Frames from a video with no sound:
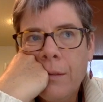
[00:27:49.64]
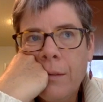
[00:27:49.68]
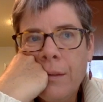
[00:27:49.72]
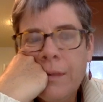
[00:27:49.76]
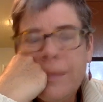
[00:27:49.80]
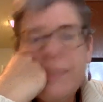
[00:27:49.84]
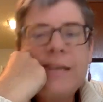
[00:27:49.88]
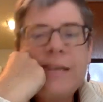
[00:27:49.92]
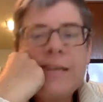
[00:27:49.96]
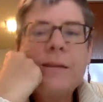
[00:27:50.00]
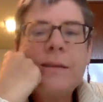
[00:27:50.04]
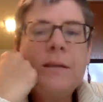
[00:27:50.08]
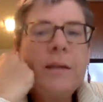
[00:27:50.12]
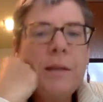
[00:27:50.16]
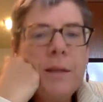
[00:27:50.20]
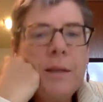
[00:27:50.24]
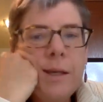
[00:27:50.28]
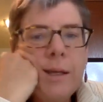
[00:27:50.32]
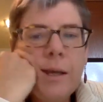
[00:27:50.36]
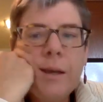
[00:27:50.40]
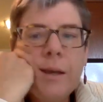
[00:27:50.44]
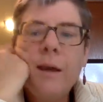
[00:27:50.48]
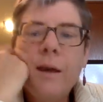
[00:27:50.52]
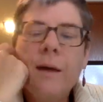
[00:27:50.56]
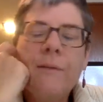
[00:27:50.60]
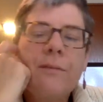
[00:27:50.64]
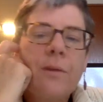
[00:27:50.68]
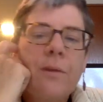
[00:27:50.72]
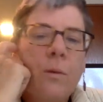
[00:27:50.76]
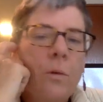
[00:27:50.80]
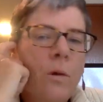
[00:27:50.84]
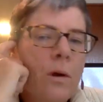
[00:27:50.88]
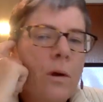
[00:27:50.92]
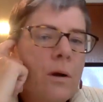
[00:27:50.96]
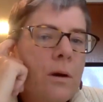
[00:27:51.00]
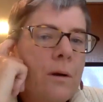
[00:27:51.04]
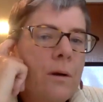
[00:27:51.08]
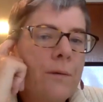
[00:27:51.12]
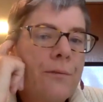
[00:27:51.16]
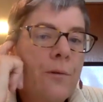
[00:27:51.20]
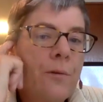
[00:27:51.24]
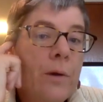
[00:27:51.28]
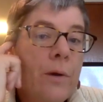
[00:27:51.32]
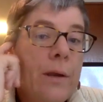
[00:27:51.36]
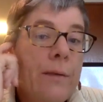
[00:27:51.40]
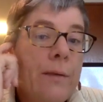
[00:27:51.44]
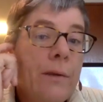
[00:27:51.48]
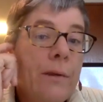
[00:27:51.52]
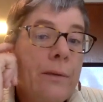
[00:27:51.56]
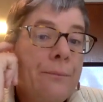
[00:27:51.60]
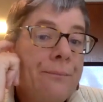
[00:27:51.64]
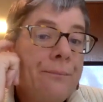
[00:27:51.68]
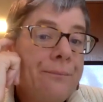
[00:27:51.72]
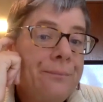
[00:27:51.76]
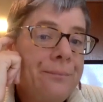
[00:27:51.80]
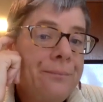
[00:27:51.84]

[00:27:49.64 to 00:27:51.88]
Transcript: dignity of the work of grieving.